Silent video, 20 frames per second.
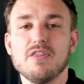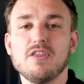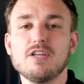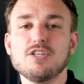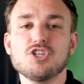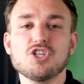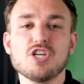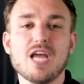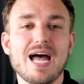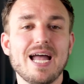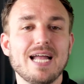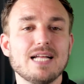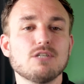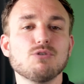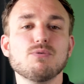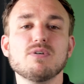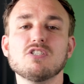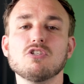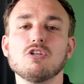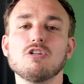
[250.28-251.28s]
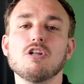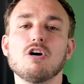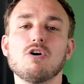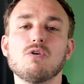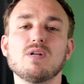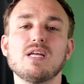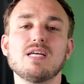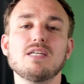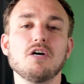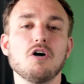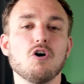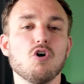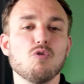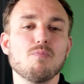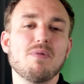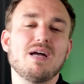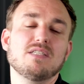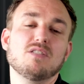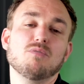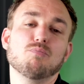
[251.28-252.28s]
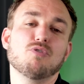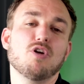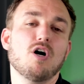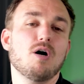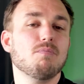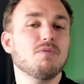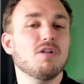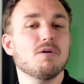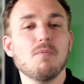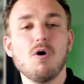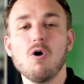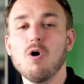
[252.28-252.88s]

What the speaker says: the child who is alone at home has a problem,